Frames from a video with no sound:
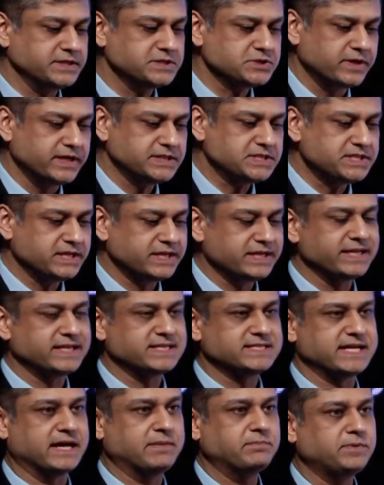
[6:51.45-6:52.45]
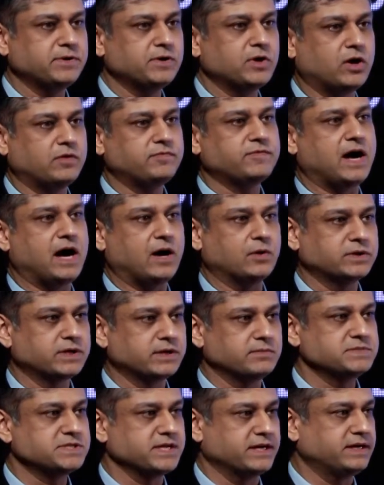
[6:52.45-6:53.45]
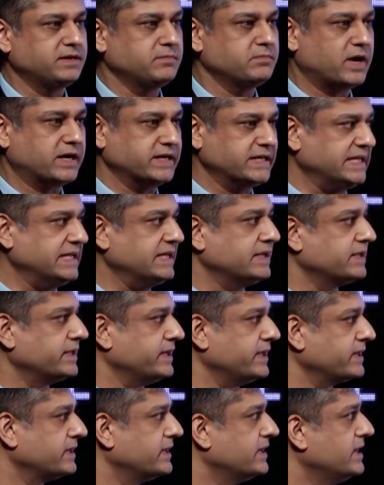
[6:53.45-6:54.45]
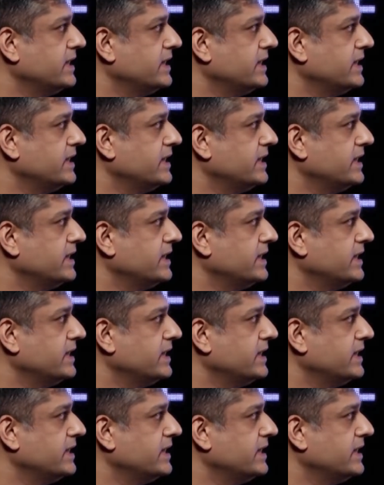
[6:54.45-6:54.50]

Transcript: So let's take an example of outcomes at Martini Clinic.